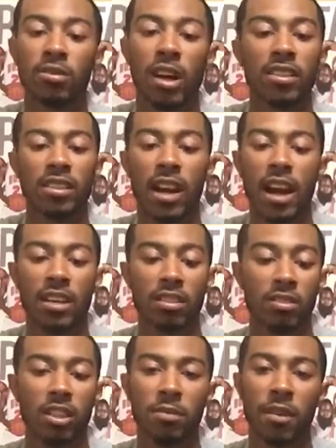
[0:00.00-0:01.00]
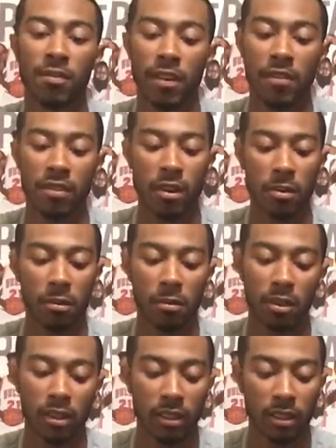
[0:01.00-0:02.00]
when I was in high school, that was my favorite number,
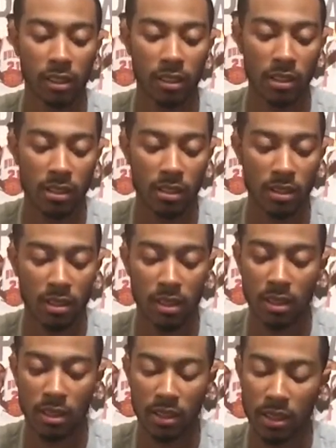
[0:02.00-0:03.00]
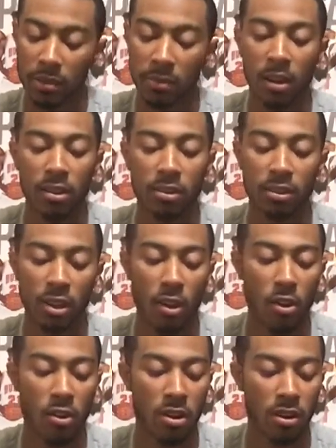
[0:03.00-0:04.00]
but them hoes
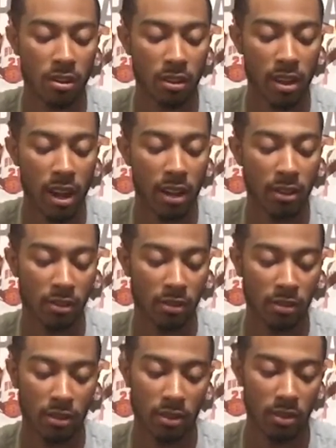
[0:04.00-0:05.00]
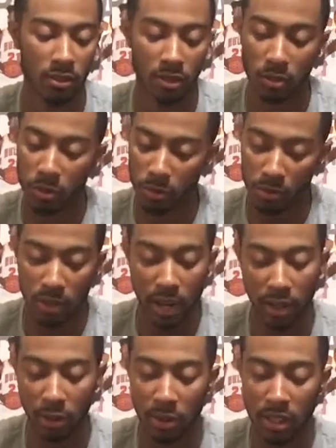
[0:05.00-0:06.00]
hard. Like, they
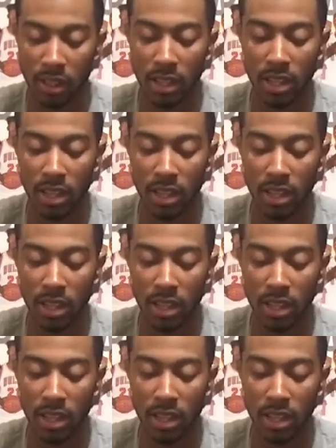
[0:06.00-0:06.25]
crease